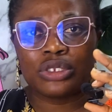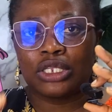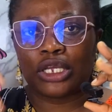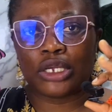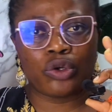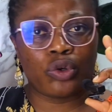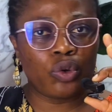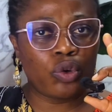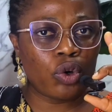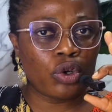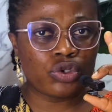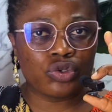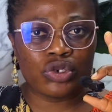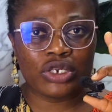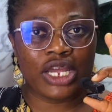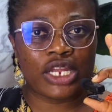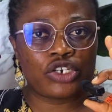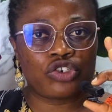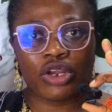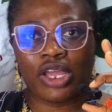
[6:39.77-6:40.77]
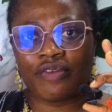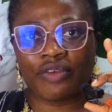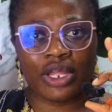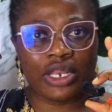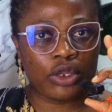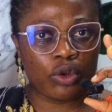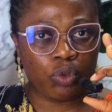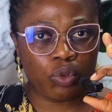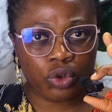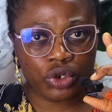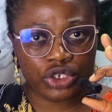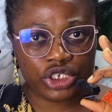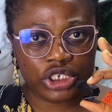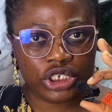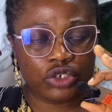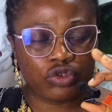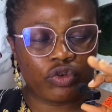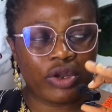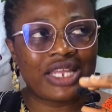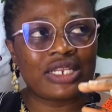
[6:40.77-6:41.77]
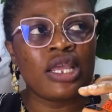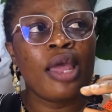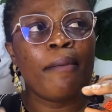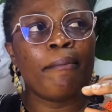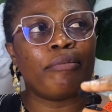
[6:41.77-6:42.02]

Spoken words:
they go onto their drive and they watch it, right?